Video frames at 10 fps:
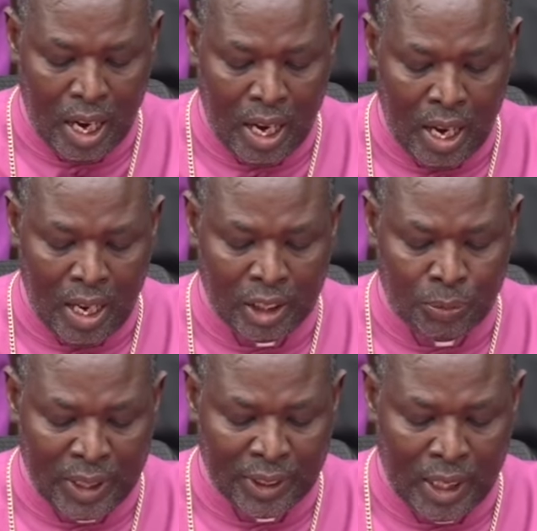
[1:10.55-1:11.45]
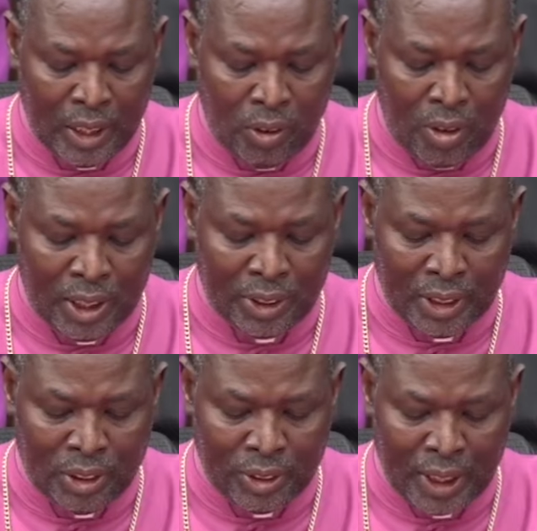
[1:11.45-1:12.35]
uh, especially on
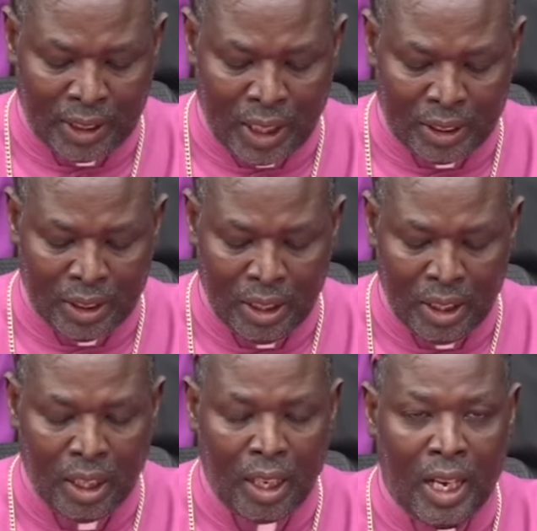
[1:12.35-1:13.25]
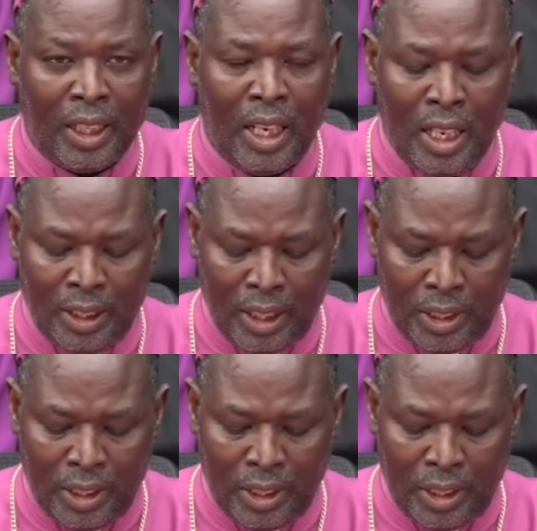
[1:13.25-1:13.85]
essential sectors like health,